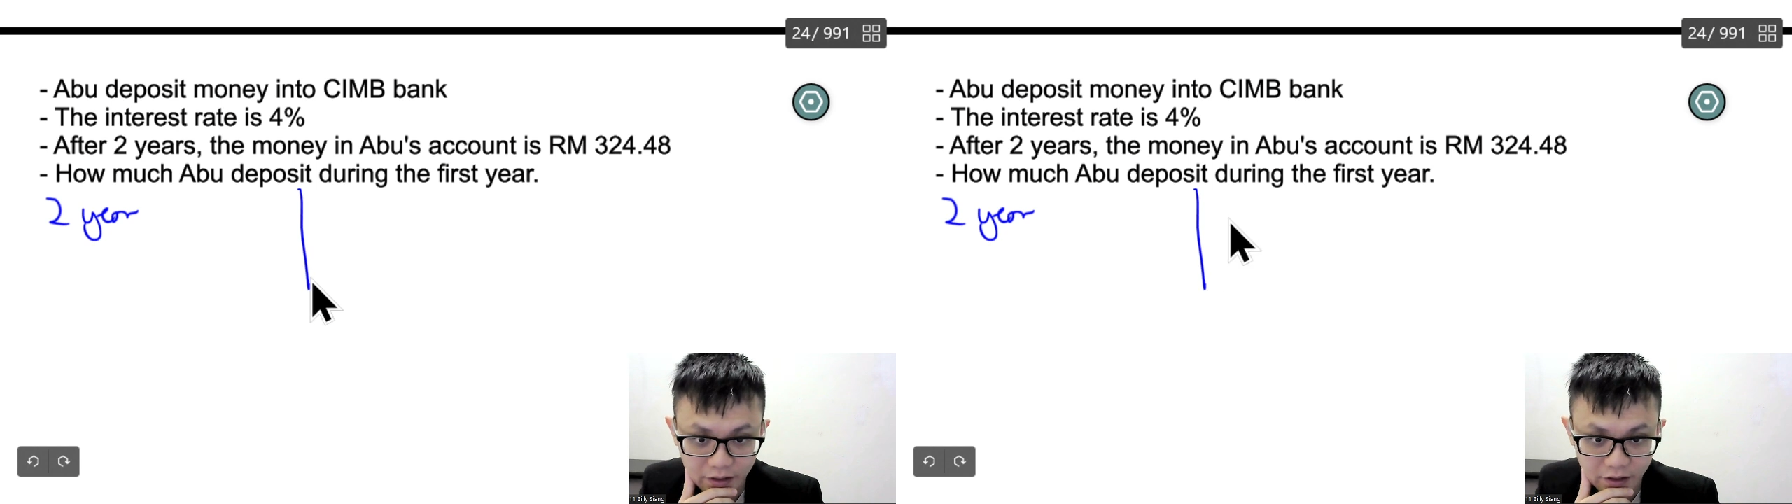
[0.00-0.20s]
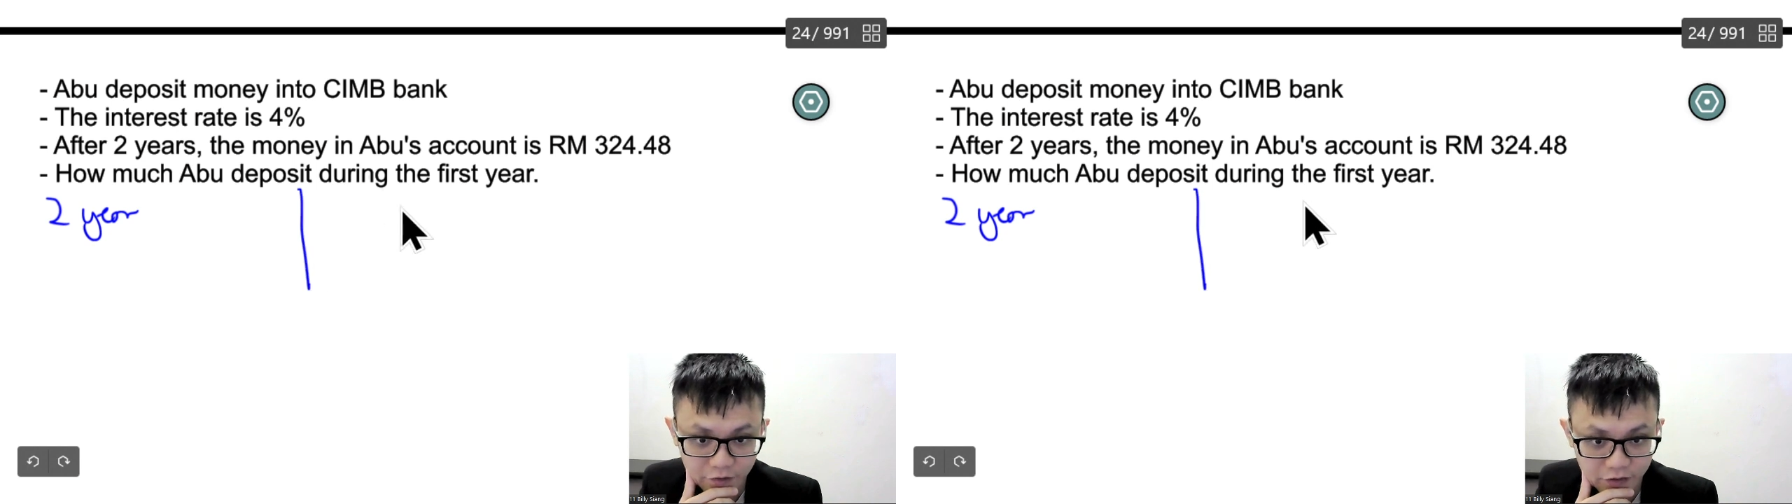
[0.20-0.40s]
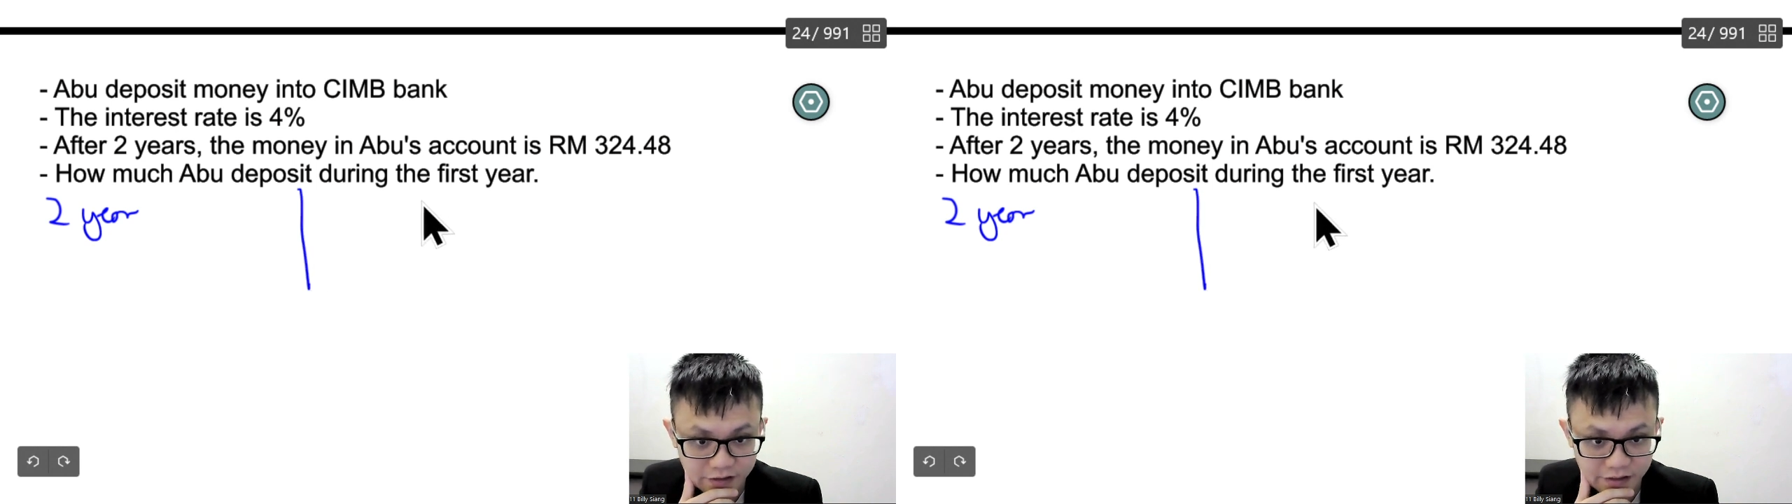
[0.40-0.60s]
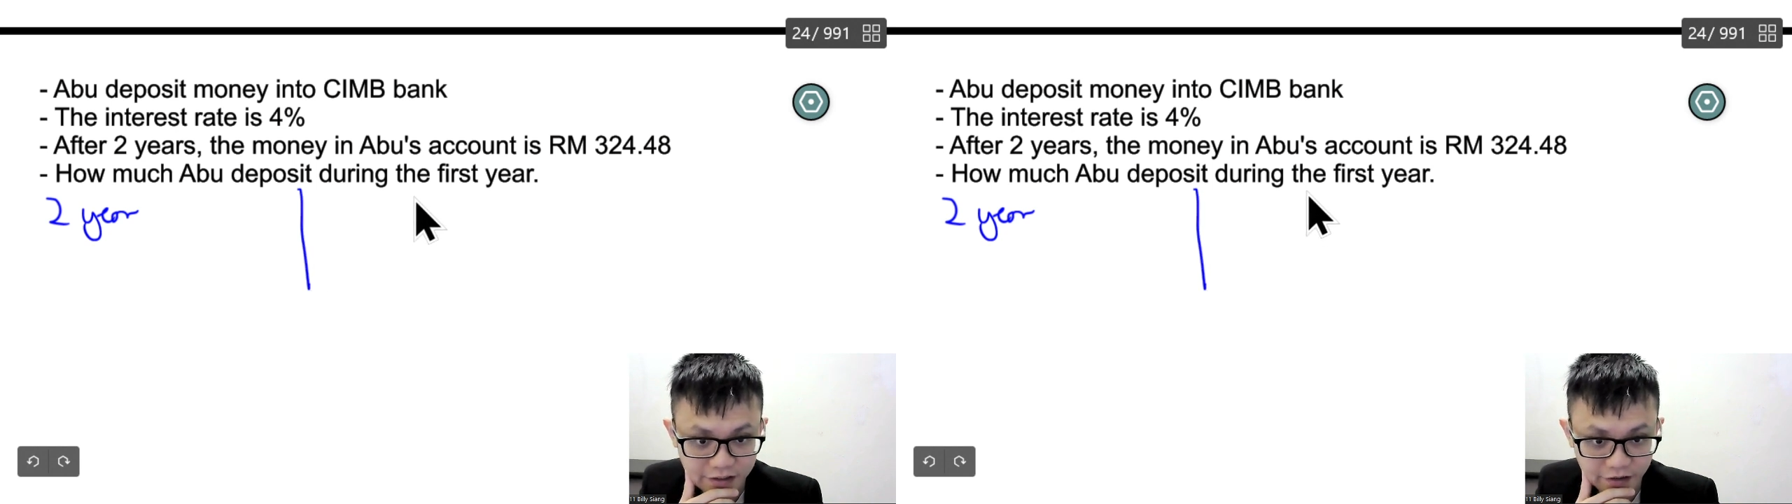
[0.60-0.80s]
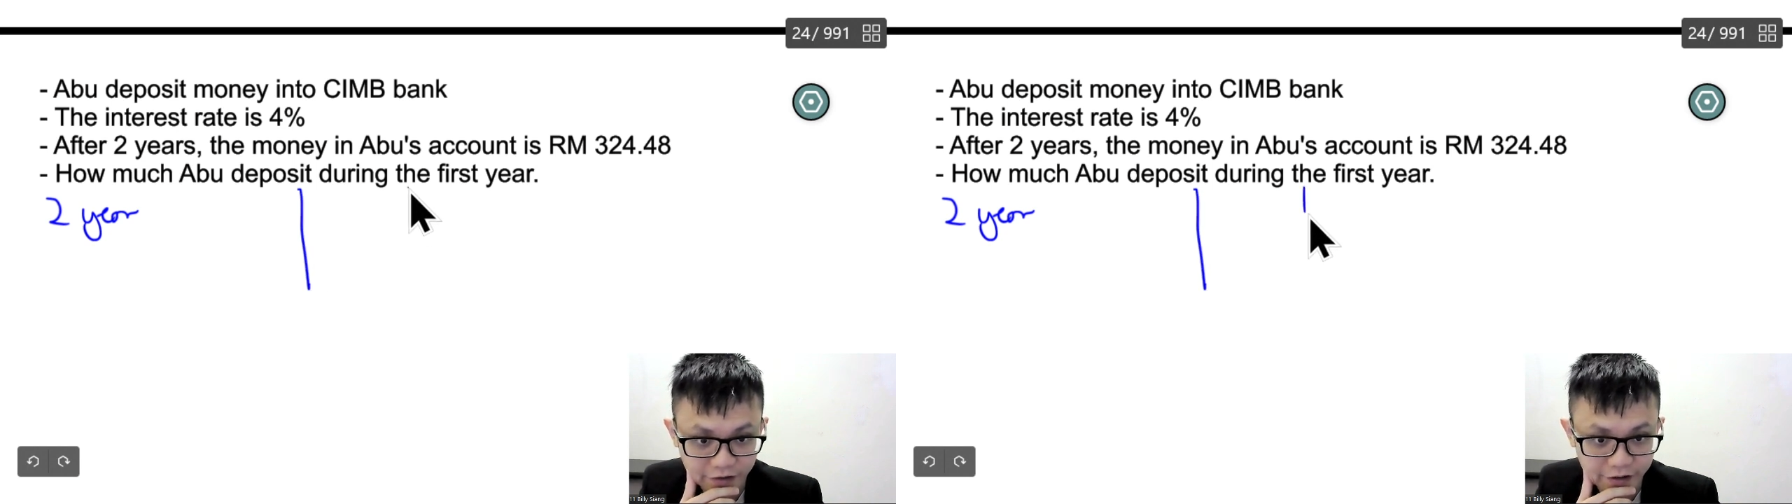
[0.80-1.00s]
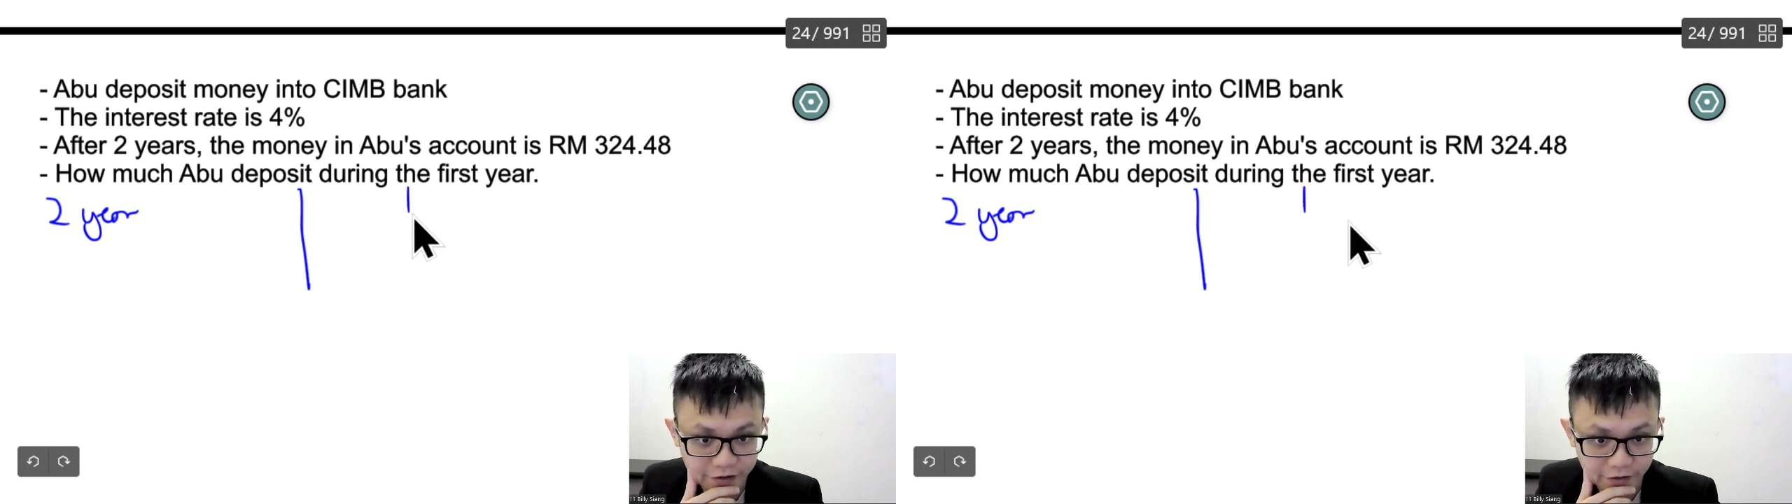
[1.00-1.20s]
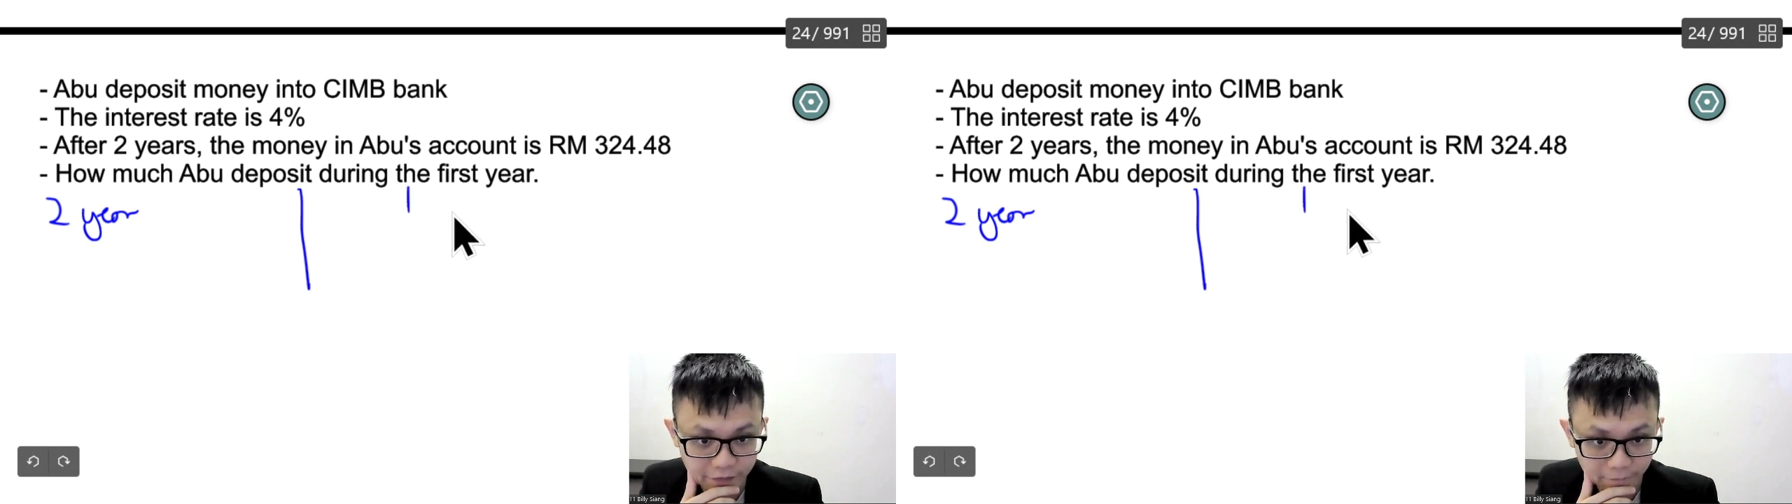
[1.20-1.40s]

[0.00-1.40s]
the first year, correct or not?